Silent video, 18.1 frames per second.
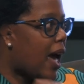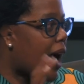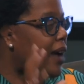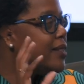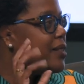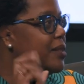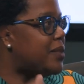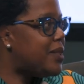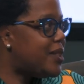
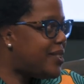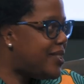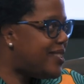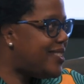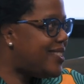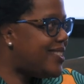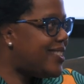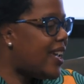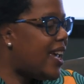
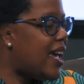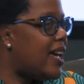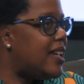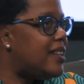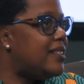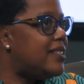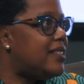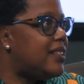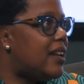activists
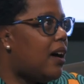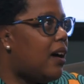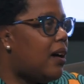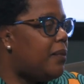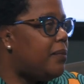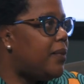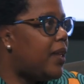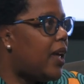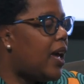
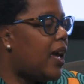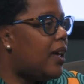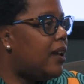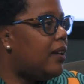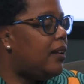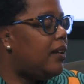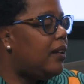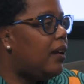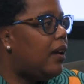
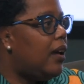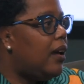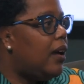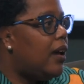and